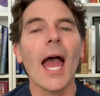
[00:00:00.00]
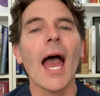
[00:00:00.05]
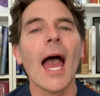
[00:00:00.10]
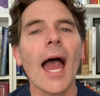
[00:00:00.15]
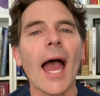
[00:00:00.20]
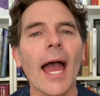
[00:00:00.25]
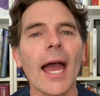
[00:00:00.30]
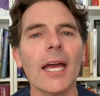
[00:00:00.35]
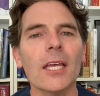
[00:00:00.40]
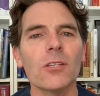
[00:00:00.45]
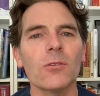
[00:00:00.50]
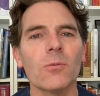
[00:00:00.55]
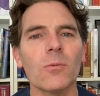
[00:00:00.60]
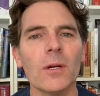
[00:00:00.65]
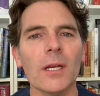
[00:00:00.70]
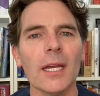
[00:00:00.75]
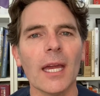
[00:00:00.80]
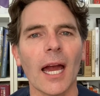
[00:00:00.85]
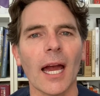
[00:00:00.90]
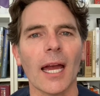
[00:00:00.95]
As
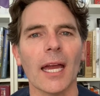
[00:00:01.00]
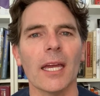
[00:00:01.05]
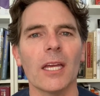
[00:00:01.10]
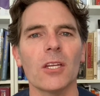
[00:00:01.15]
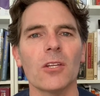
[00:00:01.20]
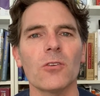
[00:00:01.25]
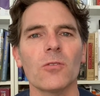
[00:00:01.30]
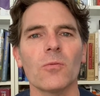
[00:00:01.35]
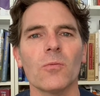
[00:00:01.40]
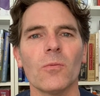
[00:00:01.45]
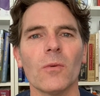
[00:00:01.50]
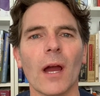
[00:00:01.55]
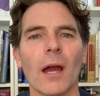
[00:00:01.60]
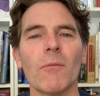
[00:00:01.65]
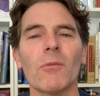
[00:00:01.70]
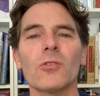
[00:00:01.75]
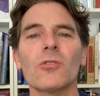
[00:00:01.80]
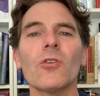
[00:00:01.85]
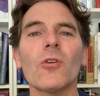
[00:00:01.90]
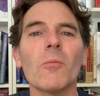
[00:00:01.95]
we age, and
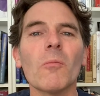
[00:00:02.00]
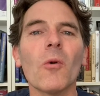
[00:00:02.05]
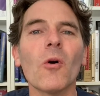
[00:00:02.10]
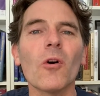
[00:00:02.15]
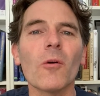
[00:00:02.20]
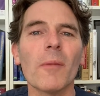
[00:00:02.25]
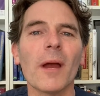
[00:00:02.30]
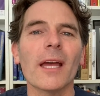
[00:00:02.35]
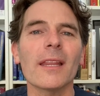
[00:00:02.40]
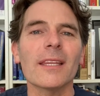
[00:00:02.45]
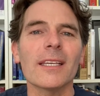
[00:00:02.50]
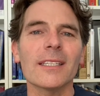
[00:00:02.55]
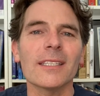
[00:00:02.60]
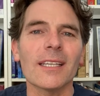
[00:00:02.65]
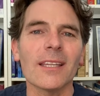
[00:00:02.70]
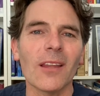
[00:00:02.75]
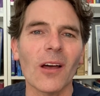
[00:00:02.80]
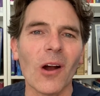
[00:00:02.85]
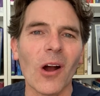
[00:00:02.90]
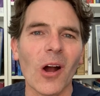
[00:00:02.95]
we'll talk more about this
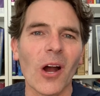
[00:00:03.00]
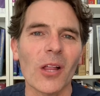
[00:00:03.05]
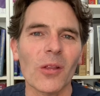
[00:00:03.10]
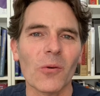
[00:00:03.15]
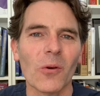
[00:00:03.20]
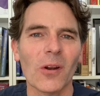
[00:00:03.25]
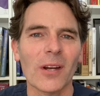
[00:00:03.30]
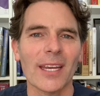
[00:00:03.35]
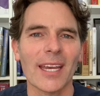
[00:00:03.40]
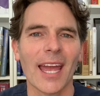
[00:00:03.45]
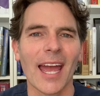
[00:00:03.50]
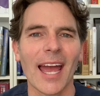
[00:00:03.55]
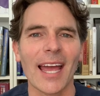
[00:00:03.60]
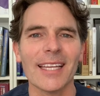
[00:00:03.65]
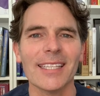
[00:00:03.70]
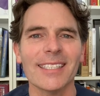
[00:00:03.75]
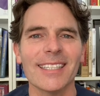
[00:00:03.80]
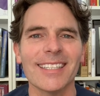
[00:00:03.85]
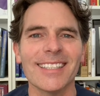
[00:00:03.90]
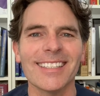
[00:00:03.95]
in the hyaluronic
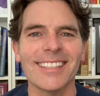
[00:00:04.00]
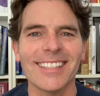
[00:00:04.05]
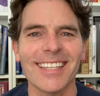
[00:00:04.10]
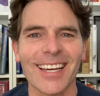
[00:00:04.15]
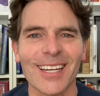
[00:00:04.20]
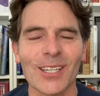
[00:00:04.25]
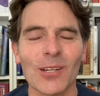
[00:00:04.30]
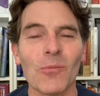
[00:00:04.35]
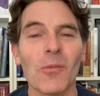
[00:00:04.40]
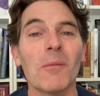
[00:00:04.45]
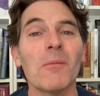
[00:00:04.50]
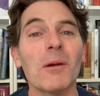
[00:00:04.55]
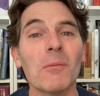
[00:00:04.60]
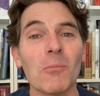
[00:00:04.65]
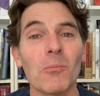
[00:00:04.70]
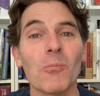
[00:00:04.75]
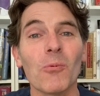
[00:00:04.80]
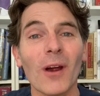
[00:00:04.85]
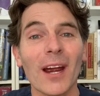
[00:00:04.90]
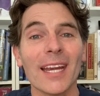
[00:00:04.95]
acid section when we
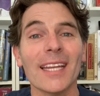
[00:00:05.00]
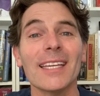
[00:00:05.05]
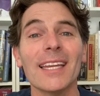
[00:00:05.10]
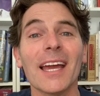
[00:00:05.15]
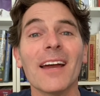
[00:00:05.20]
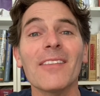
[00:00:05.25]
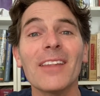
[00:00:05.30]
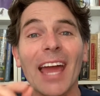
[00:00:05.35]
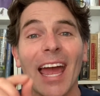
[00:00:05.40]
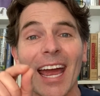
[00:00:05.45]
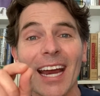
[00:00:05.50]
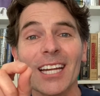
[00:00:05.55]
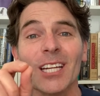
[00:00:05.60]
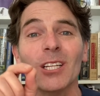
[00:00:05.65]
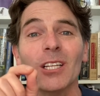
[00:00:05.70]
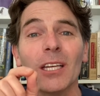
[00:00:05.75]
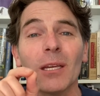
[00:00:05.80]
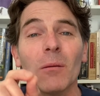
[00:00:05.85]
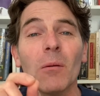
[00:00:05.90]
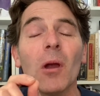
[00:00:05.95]
break down
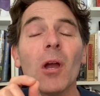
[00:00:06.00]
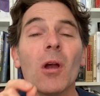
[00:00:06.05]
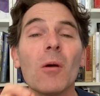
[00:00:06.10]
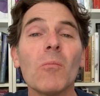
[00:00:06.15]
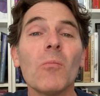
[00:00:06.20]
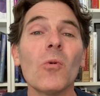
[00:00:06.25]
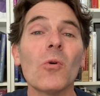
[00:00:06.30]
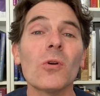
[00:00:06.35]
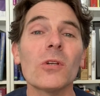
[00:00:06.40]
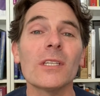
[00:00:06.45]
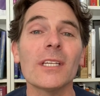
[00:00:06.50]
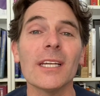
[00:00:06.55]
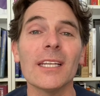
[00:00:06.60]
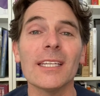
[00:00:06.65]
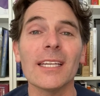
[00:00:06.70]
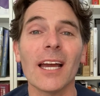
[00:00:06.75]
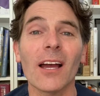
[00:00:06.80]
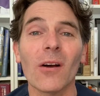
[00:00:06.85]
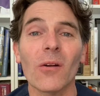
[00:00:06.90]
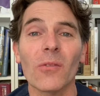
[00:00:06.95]
actually more
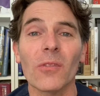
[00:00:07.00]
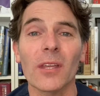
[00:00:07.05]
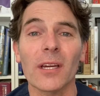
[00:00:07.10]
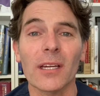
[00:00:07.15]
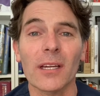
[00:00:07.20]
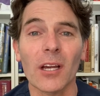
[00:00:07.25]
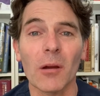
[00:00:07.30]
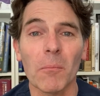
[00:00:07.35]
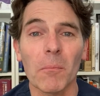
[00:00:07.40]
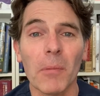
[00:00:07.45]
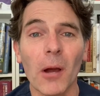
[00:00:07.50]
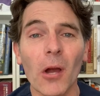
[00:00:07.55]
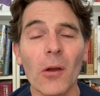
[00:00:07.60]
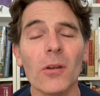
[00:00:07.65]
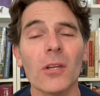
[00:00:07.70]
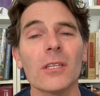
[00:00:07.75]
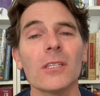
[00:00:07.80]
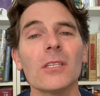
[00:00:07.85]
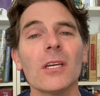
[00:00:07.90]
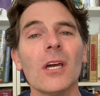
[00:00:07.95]
detailed the
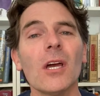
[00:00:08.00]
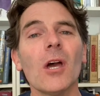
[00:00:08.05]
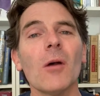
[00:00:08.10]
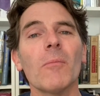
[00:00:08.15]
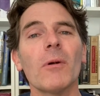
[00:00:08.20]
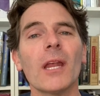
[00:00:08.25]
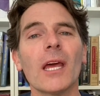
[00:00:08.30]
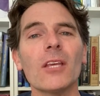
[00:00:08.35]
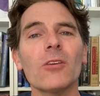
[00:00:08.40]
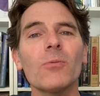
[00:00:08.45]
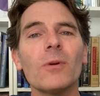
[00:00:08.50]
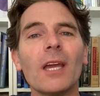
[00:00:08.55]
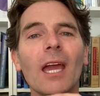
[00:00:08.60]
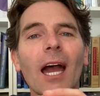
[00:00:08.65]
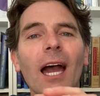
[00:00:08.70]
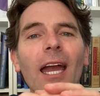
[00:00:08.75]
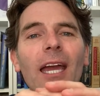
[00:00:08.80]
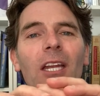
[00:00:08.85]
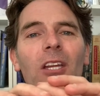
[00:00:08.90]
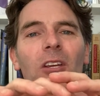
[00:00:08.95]
components, but as we
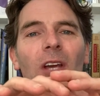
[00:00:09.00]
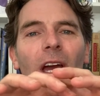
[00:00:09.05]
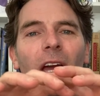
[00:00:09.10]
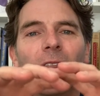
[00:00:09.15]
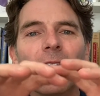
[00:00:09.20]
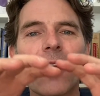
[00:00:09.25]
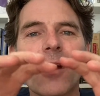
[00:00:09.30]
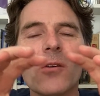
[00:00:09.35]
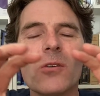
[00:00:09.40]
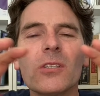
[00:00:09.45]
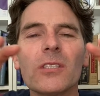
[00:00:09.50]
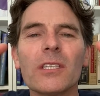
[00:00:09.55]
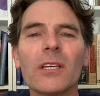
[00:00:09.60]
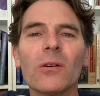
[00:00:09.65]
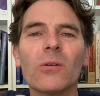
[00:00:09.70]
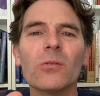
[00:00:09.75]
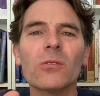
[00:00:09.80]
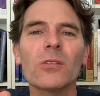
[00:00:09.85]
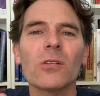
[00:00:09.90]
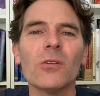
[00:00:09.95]
age, those
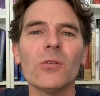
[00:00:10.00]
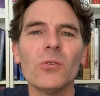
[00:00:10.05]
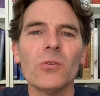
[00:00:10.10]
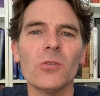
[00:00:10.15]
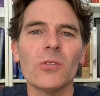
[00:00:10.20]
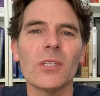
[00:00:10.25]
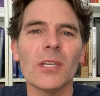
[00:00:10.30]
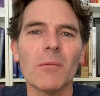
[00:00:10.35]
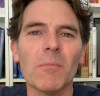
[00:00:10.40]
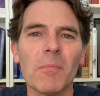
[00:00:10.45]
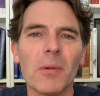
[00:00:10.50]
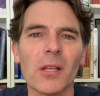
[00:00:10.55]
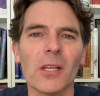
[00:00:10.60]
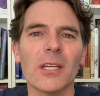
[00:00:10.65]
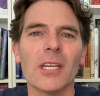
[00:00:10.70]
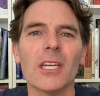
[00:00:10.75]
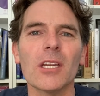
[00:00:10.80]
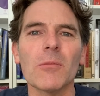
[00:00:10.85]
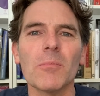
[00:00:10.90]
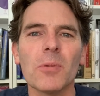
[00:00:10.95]
cells lose the
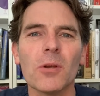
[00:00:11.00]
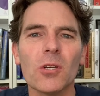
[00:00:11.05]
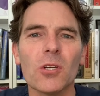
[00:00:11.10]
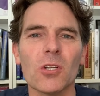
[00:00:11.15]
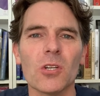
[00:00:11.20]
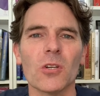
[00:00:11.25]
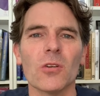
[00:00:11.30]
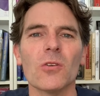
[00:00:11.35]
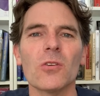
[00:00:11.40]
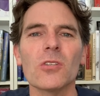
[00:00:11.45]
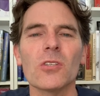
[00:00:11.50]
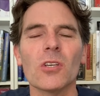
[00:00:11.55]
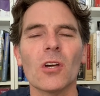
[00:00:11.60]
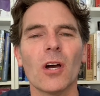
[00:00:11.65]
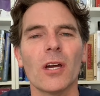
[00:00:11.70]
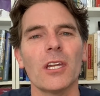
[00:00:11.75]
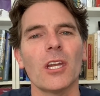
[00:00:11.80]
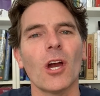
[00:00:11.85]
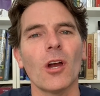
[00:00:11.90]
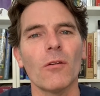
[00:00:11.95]
ability to produce
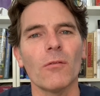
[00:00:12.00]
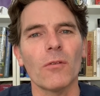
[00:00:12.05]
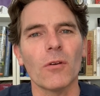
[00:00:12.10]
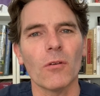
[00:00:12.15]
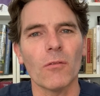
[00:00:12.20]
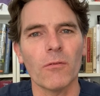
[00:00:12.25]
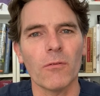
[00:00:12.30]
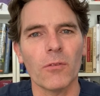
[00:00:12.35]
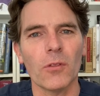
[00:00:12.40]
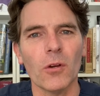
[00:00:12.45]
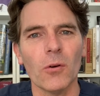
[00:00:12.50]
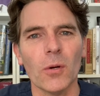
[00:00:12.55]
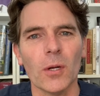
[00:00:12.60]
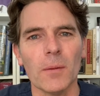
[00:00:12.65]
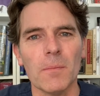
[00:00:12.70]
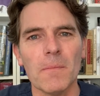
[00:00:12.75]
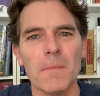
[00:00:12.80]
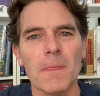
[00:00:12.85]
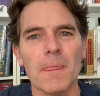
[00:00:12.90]
synovial fluid.